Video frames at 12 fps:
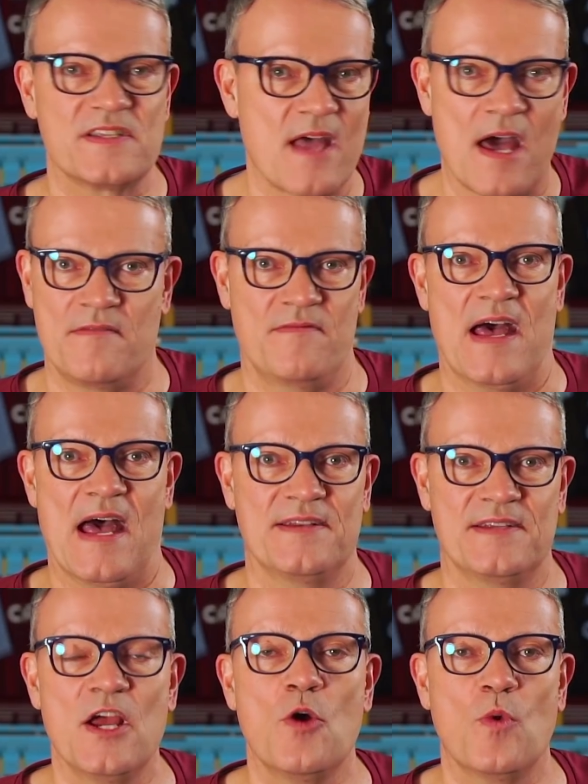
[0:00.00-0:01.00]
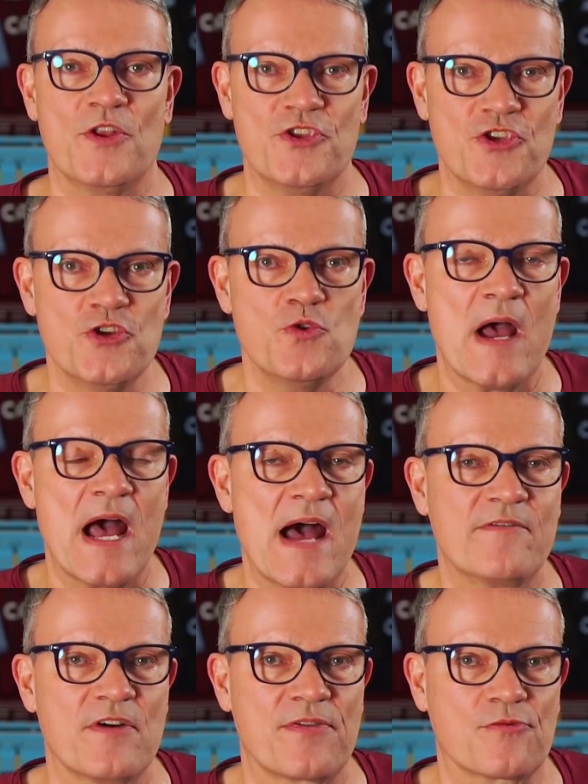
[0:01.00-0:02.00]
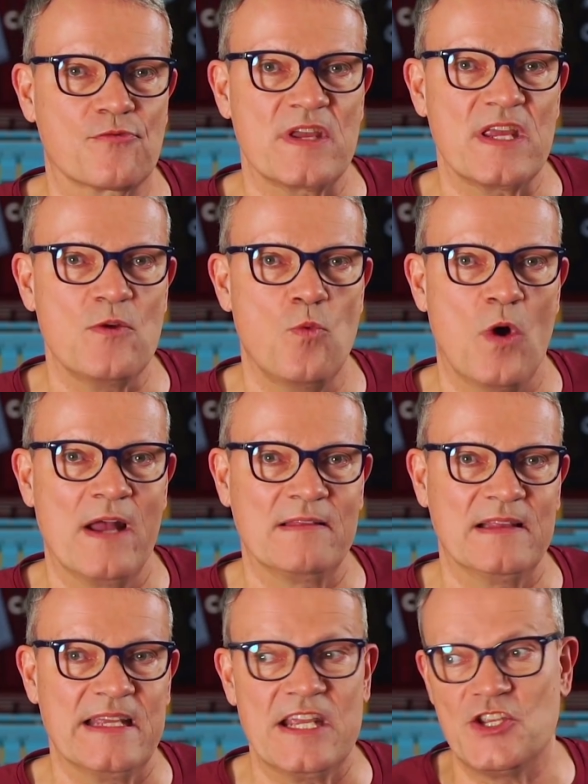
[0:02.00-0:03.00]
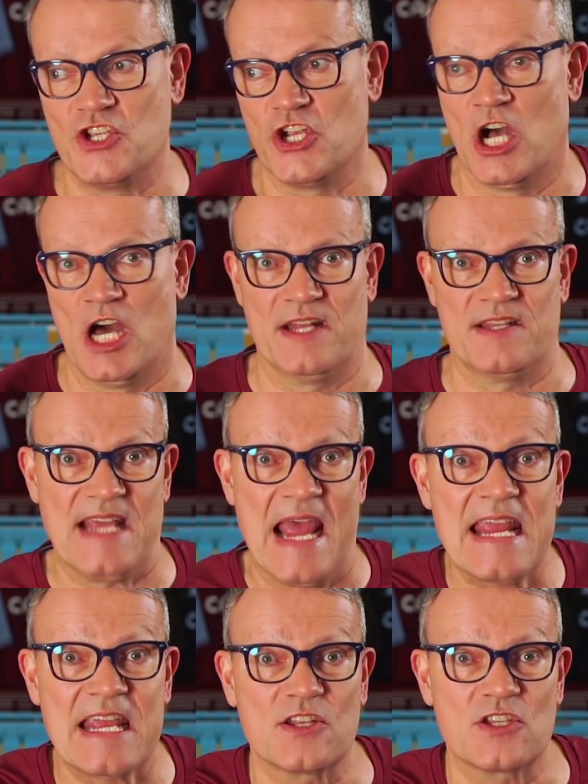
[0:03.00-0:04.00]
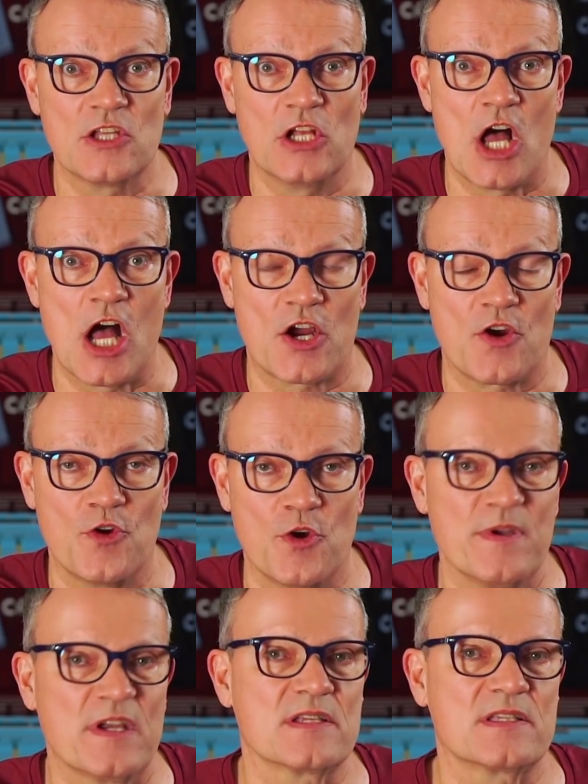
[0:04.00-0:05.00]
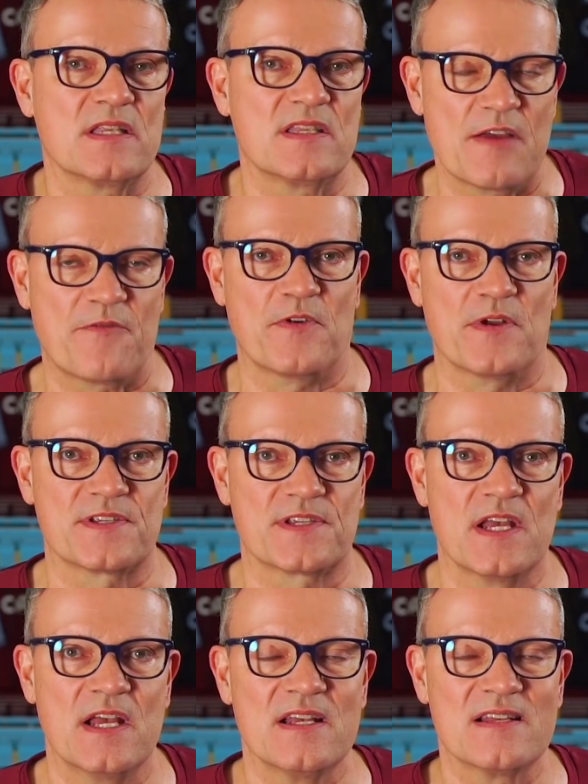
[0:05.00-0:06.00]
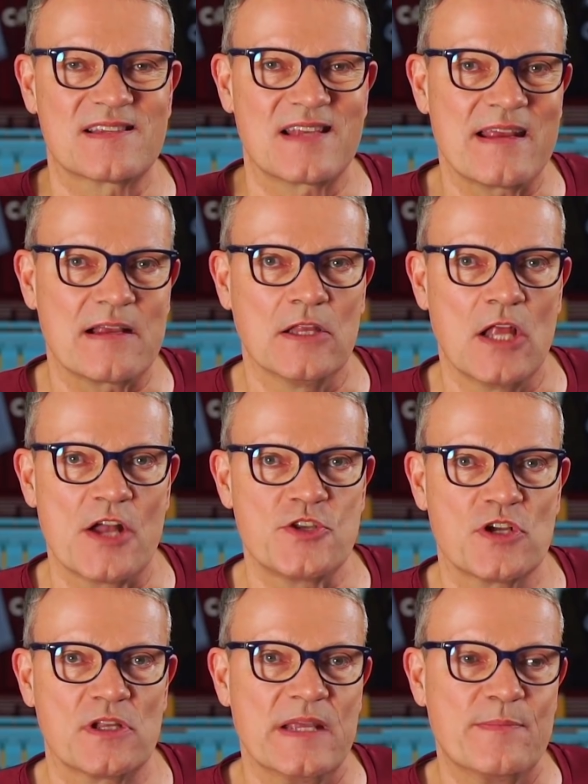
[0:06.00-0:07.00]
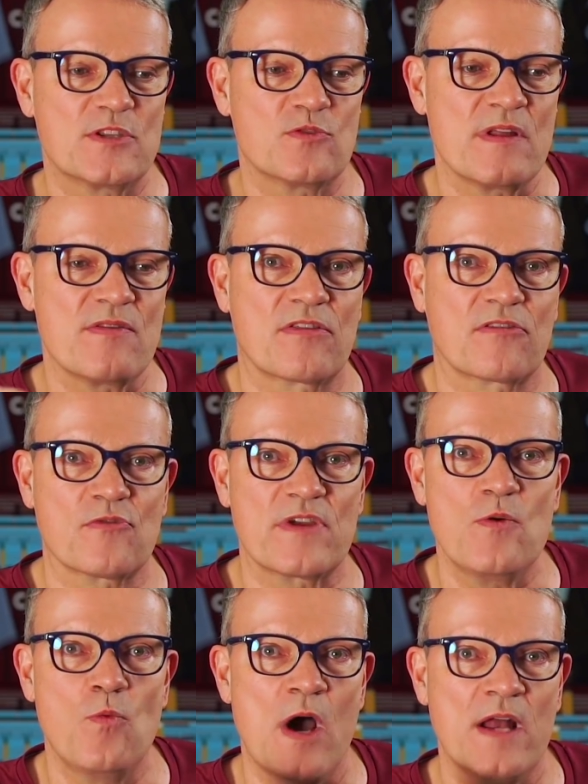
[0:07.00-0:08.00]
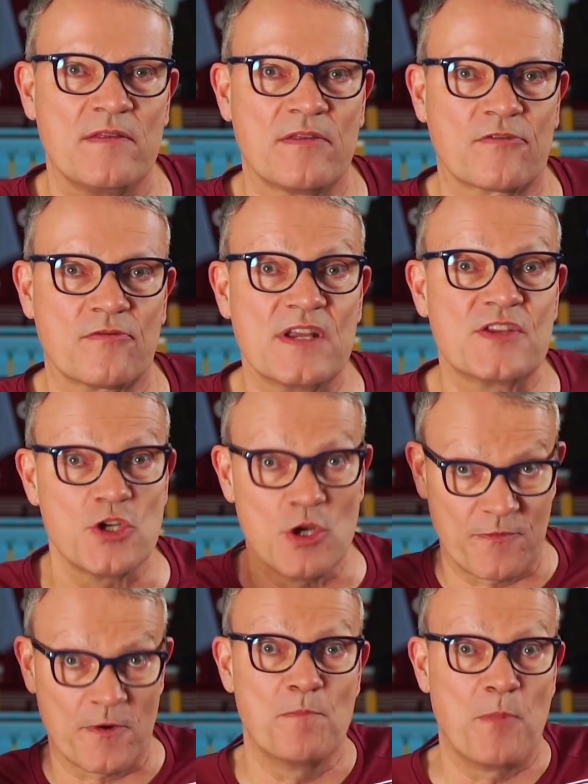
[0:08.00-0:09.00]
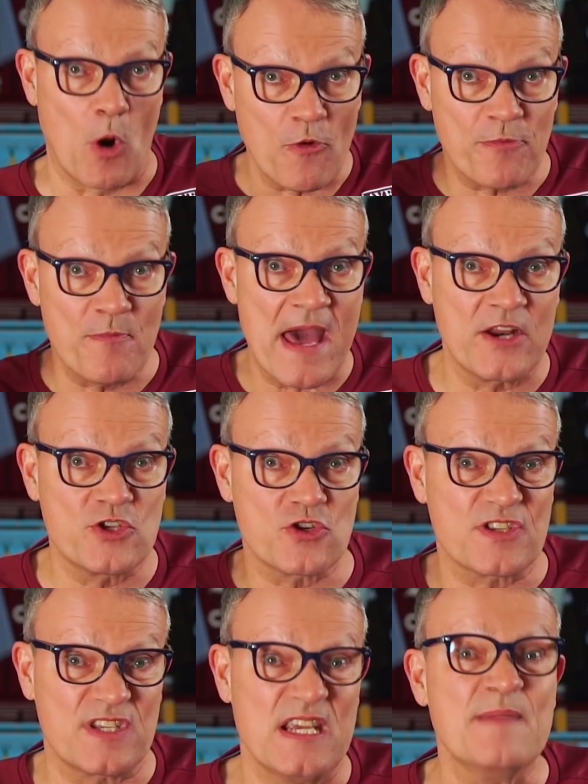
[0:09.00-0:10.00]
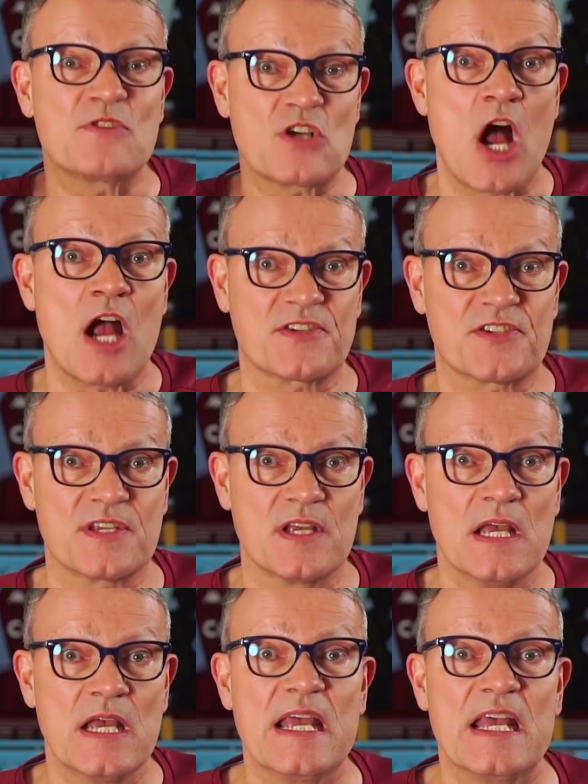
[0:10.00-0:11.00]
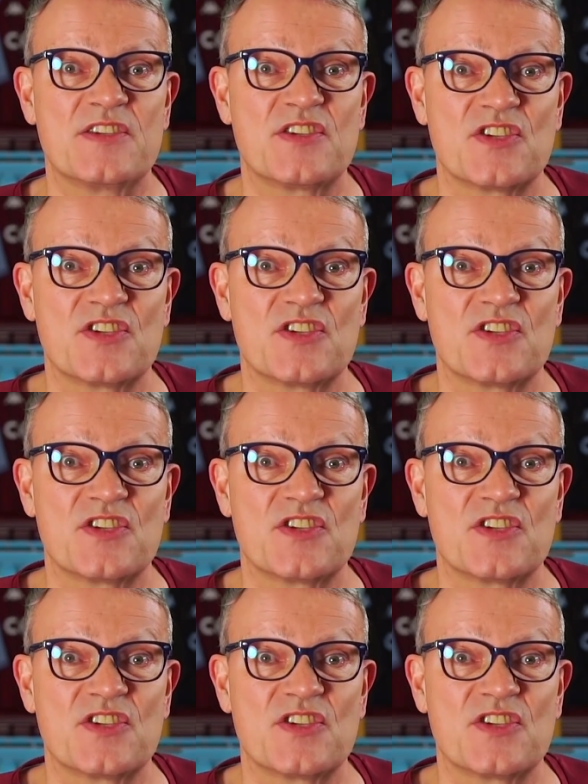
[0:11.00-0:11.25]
none of that. When you have a 3-1 lead, you got to take it to the locker room, because the difference psychologically between 3-1 and 3-2 for both managers' team talks is